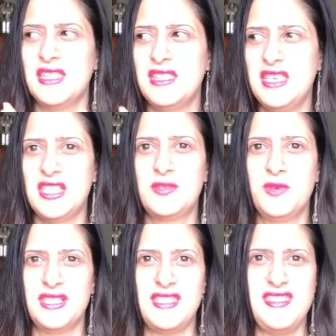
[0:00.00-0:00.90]
this
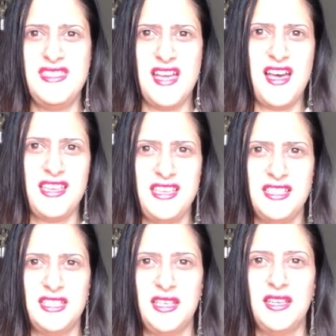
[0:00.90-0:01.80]
was not
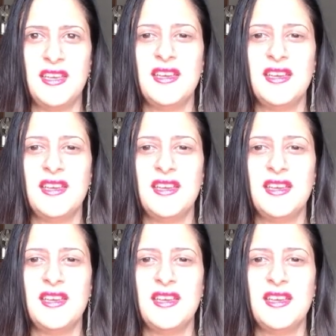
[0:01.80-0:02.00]
easy.